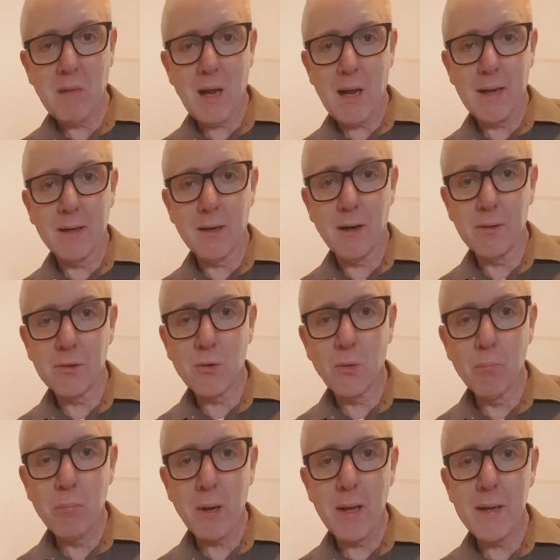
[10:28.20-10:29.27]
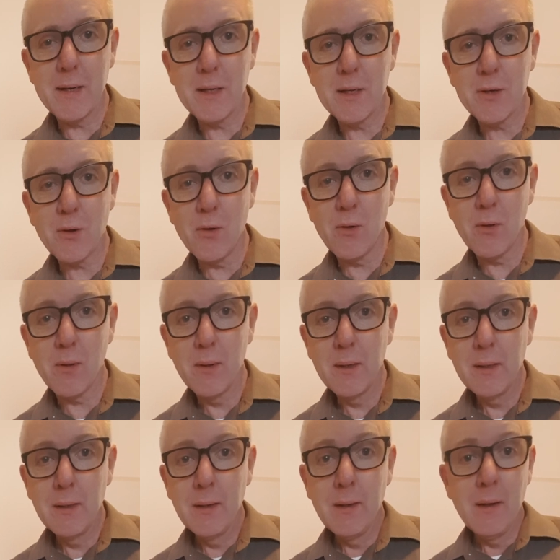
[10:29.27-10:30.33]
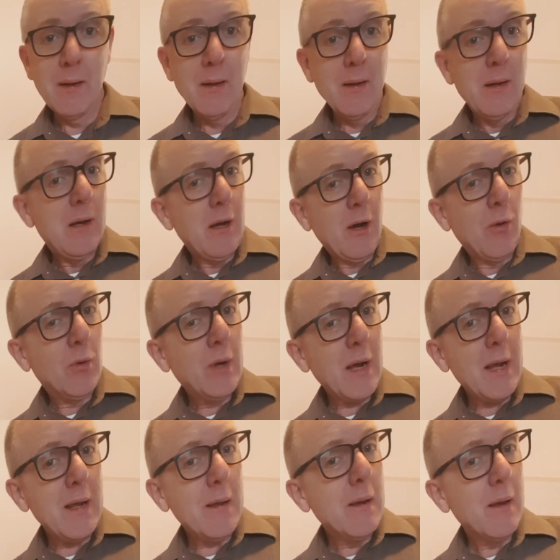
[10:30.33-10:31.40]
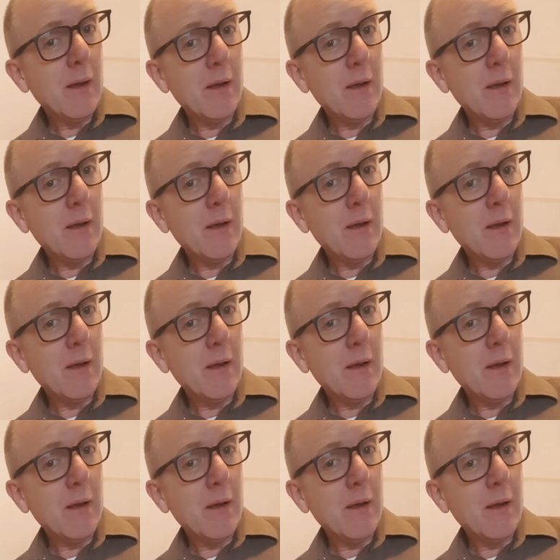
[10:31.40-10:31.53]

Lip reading: I can't complain at all. Okay,